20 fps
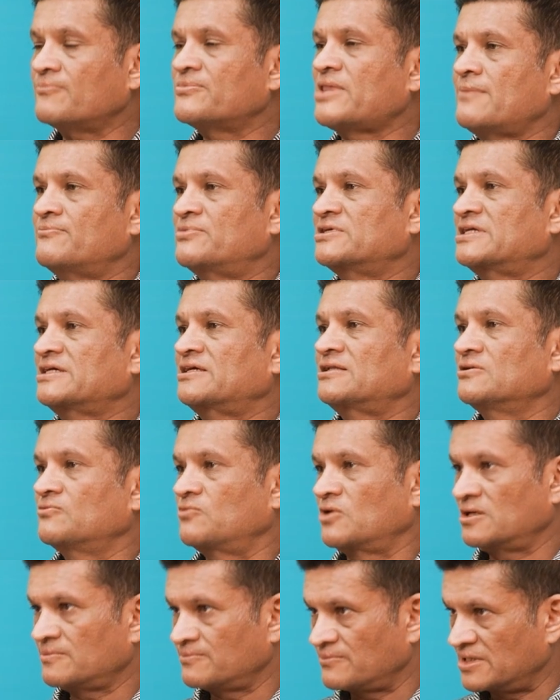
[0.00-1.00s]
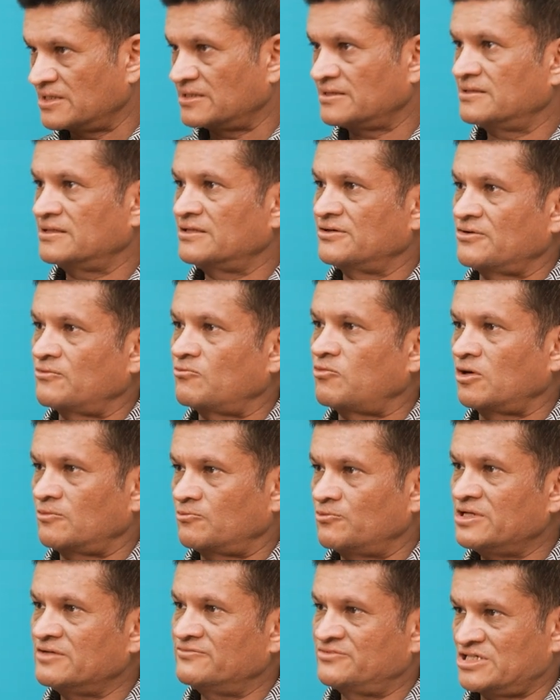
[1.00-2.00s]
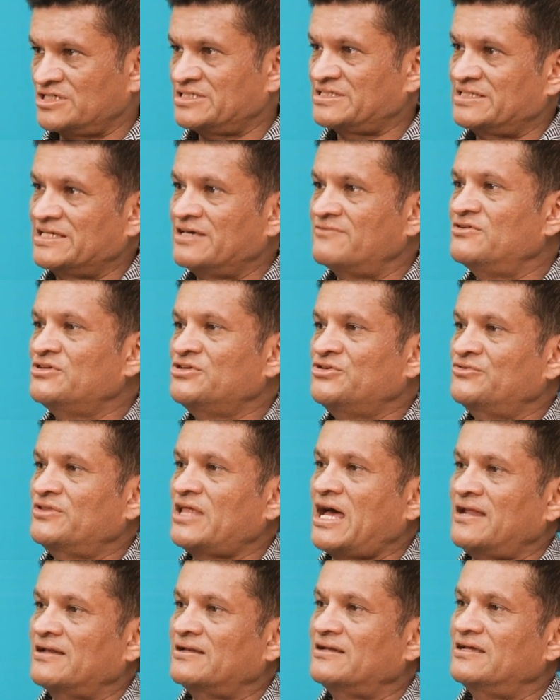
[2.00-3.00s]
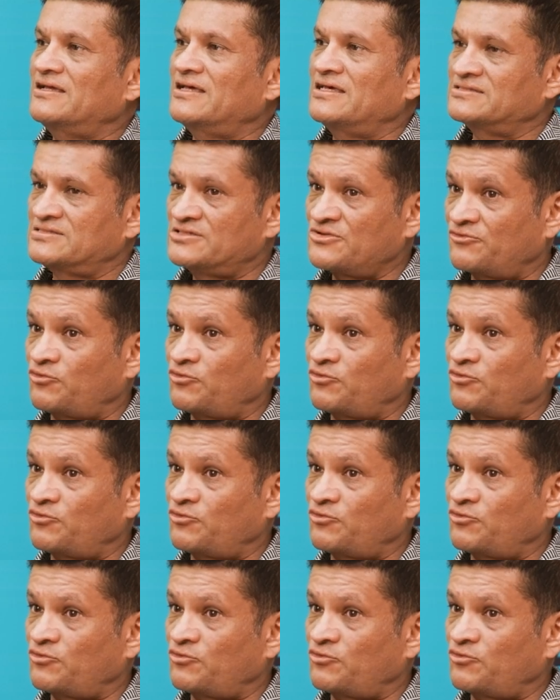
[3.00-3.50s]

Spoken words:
up that particular word, but what we've just given you, that is the